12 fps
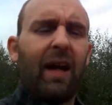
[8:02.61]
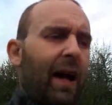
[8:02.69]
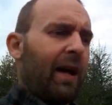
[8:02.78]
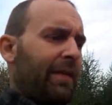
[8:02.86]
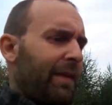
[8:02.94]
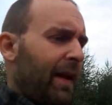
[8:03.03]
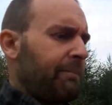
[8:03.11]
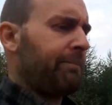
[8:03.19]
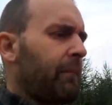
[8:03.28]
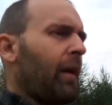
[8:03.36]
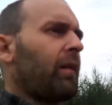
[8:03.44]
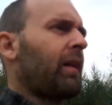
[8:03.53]
And then
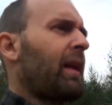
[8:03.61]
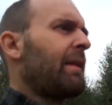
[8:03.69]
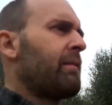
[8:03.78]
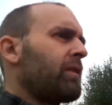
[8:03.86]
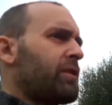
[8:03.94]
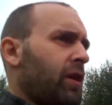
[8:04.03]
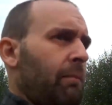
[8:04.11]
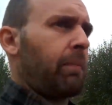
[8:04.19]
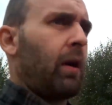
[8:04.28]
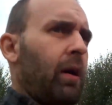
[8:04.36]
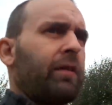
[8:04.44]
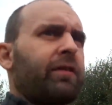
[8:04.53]
I'm going to get a return
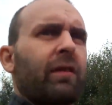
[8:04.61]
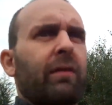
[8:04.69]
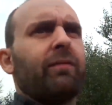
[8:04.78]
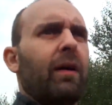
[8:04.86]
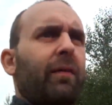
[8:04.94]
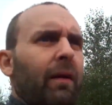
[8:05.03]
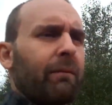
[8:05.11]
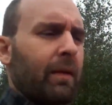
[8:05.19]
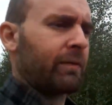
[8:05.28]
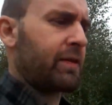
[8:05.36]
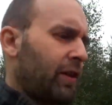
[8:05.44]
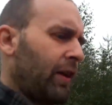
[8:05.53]
blast of the
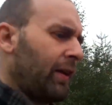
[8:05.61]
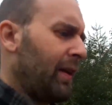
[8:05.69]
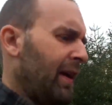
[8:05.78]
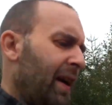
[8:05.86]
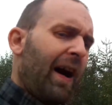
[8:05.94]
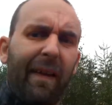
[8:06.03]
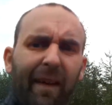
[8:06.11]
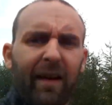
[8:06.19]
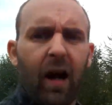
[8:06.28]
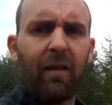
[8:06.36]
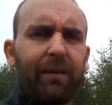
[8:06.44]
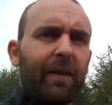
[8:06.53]
return. And then
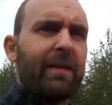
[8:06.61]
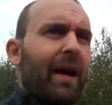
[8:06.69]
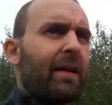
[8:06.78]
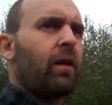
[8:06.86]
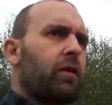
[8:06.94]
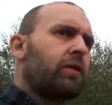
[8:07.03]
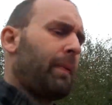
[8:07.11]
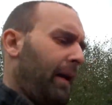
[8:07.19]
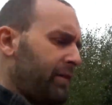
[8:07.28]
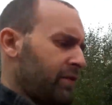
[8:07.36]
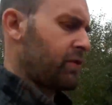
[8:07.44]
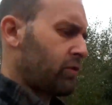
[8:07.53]
hopefully then I should be able
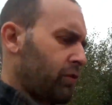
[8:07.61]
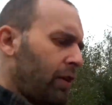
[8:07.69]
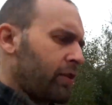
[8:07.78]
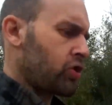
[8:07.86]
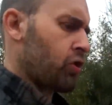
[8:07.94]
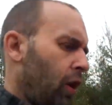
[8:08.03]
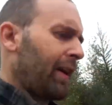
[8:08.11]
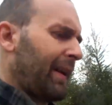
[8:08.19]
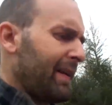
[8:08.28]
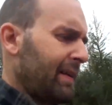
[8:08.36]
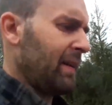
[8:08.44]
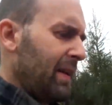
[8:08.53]
to try to
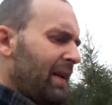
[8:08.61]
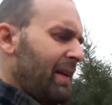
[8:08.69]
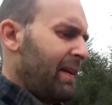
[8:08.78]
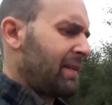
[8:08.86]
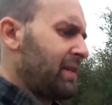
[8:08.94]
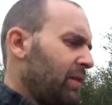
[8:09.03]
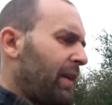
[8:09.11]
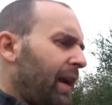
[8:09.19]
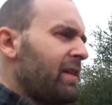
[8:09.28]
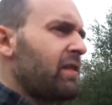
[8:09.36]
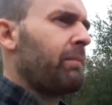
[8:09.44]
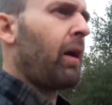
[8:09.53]
triangulate his location.